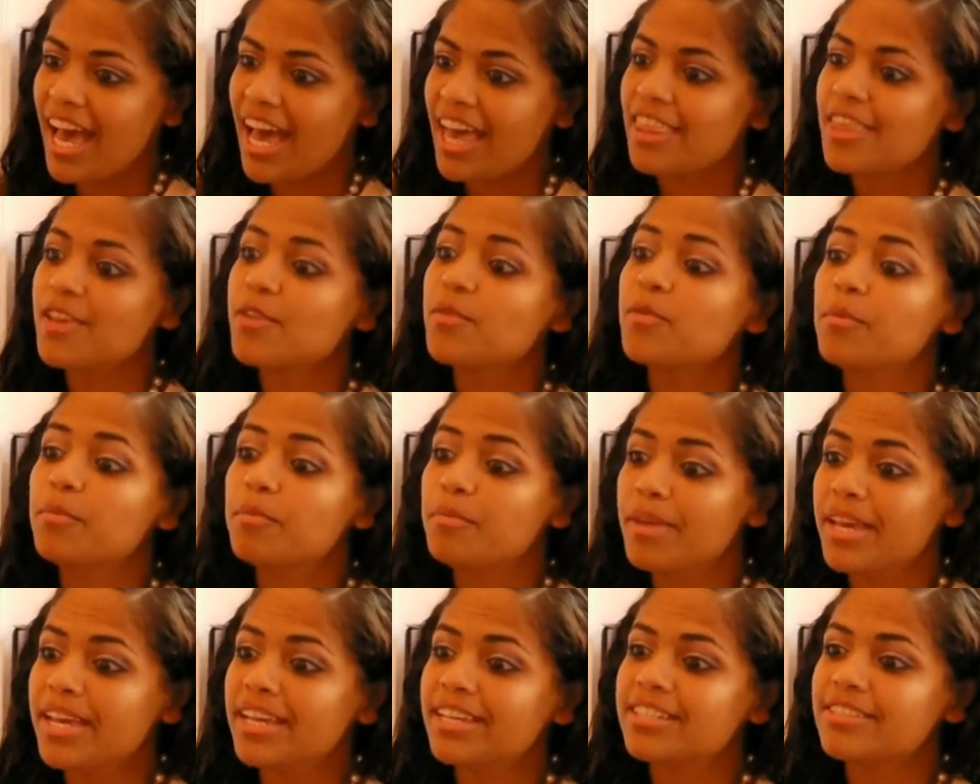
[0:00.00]
I think
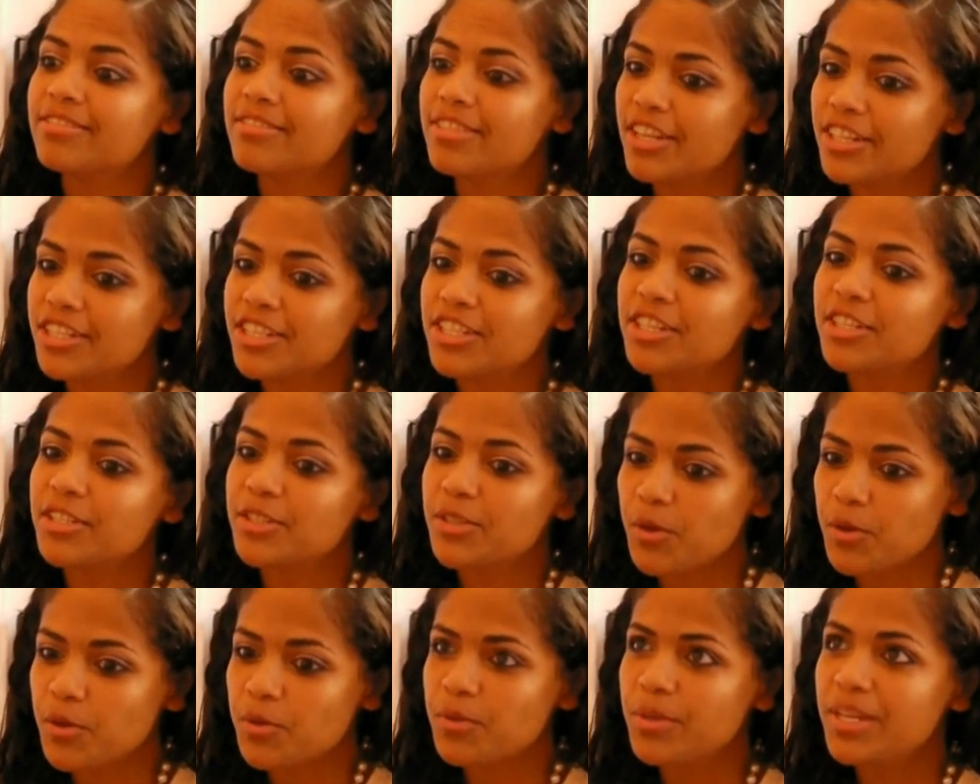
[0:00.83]
what makes Flushing
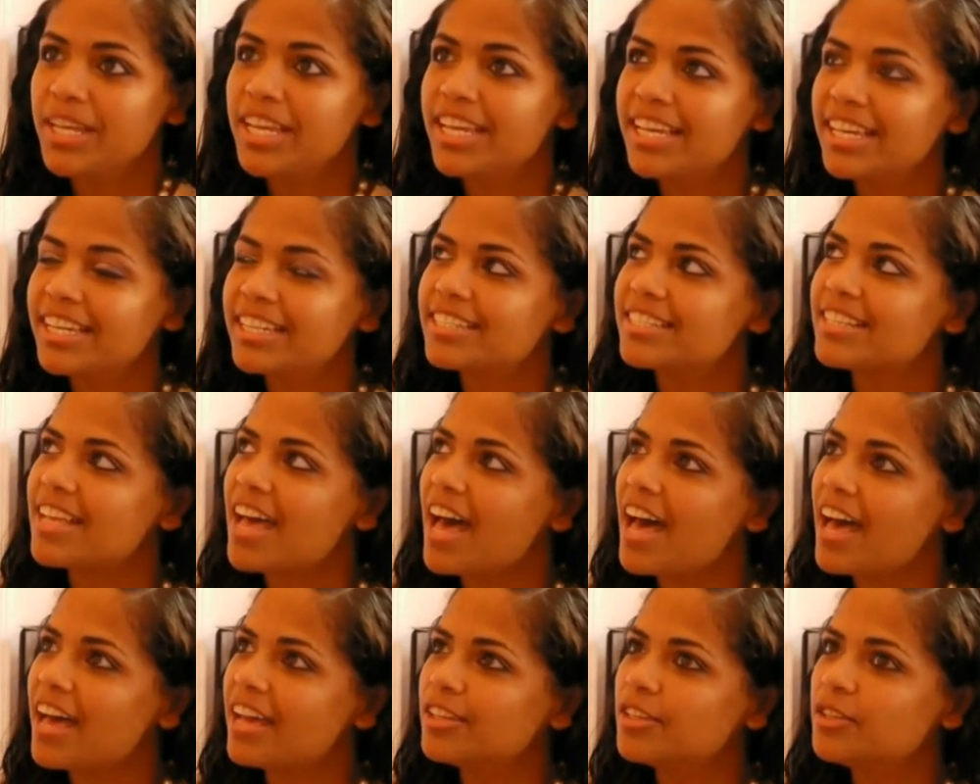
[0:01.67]
so unique is
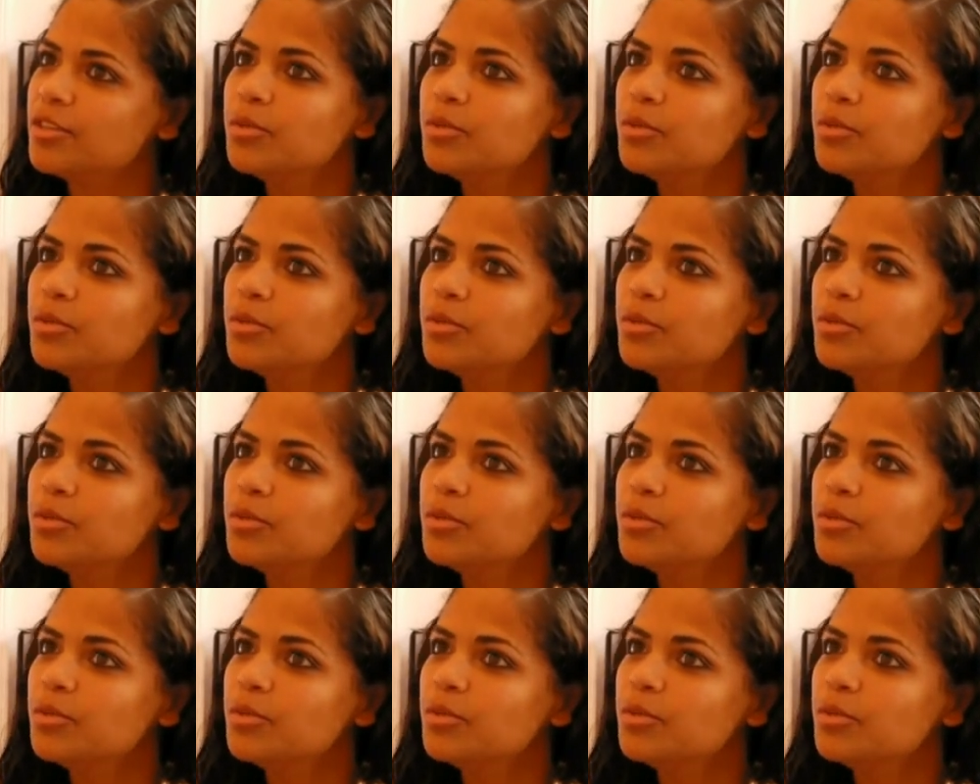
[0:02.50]
that